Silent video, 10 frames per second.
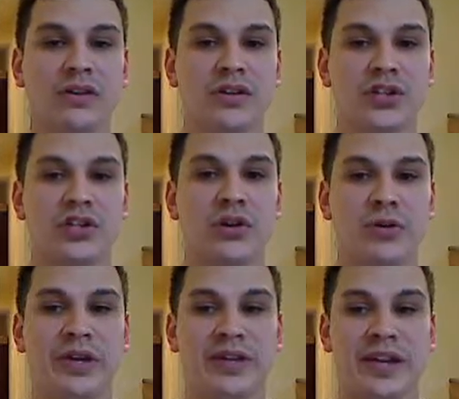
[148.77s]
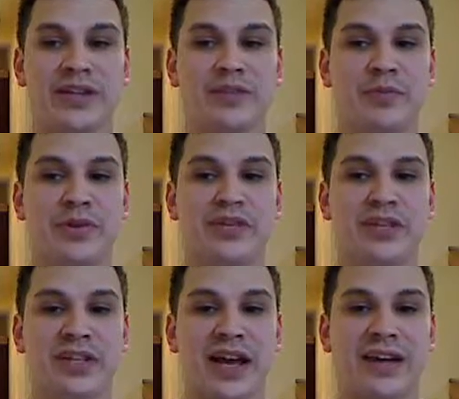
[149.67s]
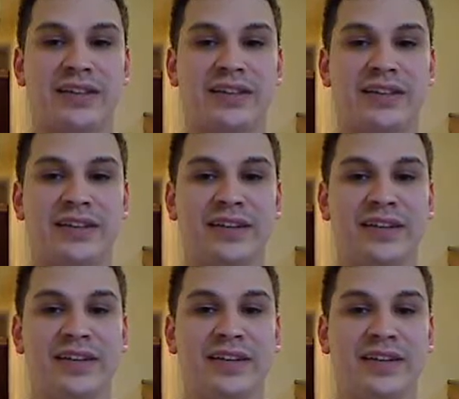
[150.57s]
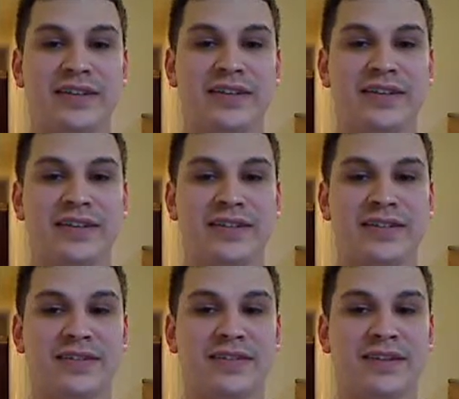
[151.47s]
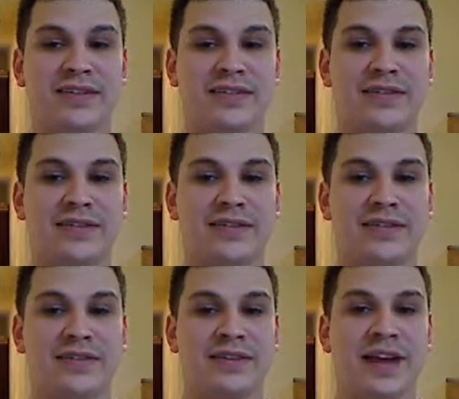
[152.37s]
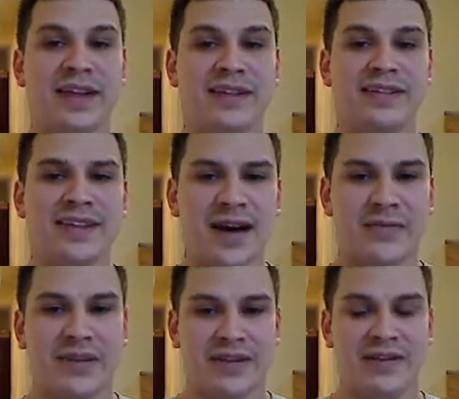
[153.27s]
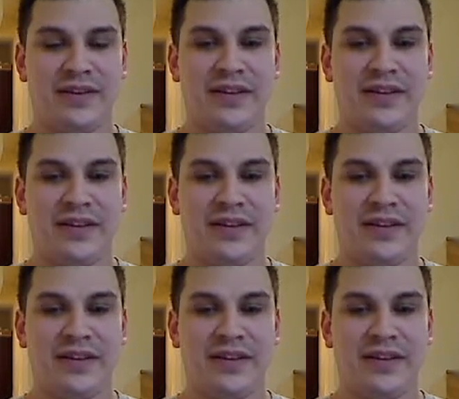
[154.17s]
showing that his personality is kind of dominant.